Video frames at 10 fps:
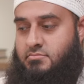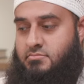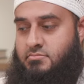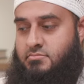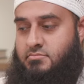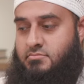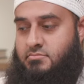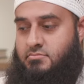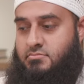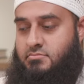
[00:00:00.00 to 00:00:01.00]

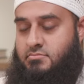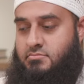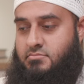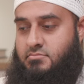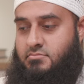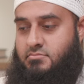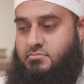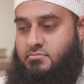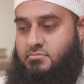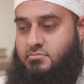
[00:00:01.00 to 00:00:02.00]

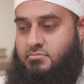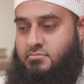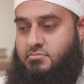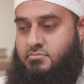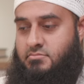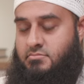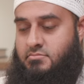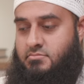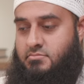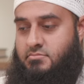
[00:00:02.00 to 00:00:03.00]

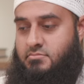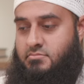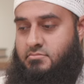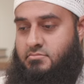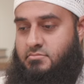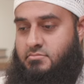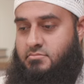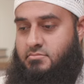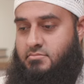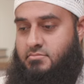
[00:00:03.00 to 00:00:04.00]

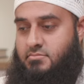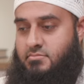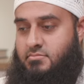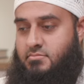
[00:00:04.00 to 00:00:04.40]
(silent)